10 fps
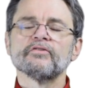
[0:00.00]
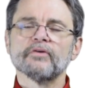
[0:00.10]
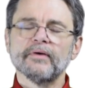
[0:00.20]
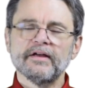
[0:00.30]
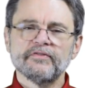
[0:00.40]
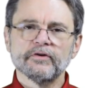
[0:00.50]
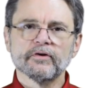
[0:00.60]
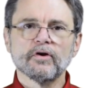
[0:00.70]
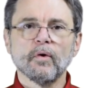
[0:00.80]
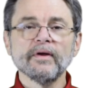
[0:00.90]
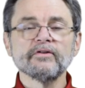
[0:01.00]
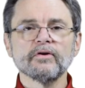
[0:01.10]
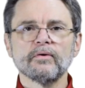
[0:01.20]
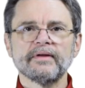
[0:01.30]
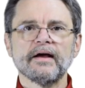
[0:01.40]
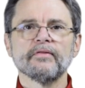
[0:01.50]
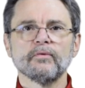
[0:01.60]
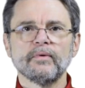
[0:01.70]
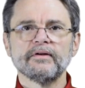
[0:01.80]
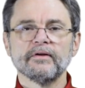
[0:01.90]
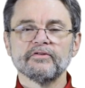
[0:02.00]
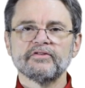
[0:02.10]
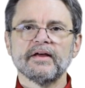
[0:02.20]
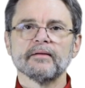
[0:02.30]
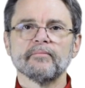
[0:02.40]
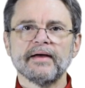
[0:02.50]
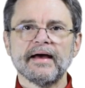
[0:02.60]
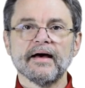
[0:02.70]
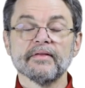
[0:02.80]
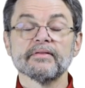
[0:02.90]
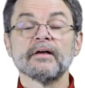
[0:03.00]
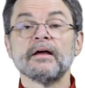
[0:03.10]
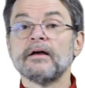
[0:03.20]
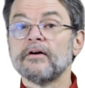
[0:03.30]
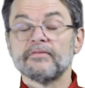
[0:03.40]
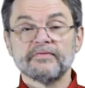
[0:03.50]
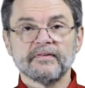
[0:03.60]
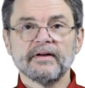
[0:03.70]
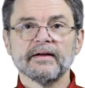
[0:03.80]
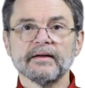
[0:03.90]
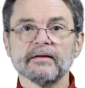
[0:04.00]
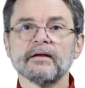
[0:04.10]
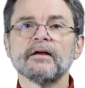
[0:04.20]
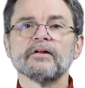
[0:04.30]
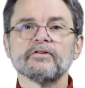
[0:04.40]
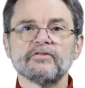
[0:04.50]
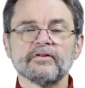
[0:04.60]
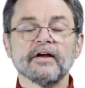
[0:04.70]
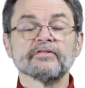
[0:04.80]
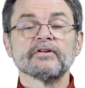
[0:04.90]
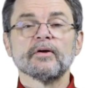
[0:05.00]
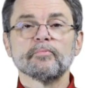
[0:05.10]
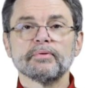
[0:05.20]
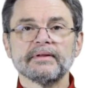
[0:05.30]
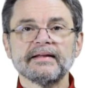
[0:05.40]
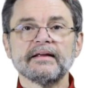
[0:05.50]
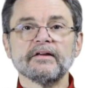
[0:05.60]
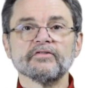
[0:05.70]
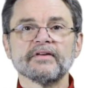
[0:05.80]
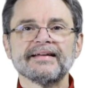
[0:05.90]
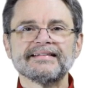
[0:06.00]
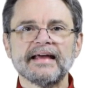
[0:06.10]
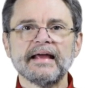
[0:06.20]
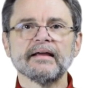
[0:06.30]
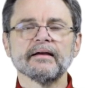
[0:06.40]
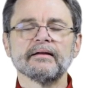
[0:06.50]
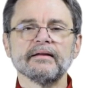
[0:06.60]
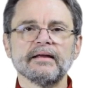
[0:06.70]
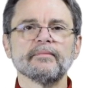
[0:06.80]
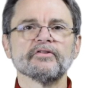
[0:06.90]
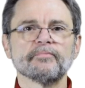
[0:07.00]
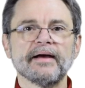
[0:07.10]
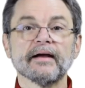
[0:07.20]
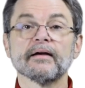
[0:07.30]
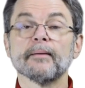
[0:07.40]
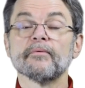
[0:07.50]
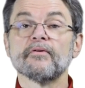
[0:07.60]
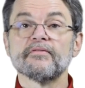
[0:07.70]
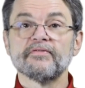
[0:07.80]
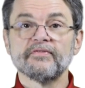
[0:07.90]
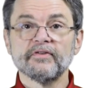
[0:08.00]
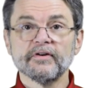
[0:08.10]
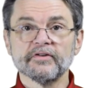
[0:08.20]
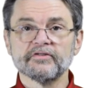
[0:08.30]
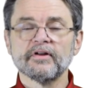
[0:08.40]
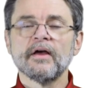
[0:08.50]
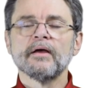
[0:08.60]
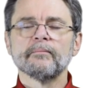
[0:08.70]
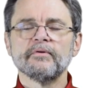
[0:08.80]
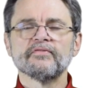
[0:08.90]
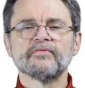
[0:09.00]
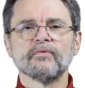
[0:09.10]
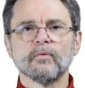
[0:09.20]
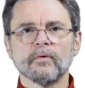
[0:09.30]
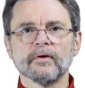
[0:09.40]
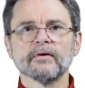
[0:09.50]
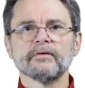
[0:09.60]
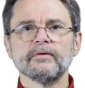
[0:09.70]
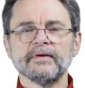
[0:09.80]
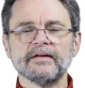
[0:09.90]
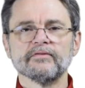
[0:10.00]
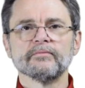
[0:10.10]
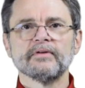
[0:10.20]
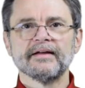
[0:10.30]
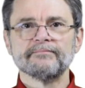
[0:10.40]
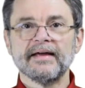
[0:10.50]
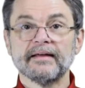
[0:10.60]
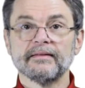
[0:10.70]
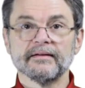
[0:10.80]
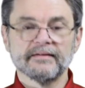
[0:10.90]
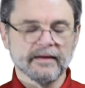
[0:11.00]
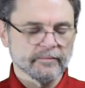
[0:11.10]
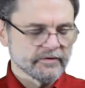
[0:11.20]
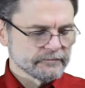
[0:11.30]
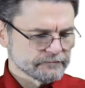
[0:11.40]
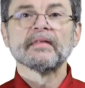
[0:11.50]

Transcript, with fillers: So if you're going to go down the Windows 10 path, fine. Just please take an image backup first before you even make the attempt.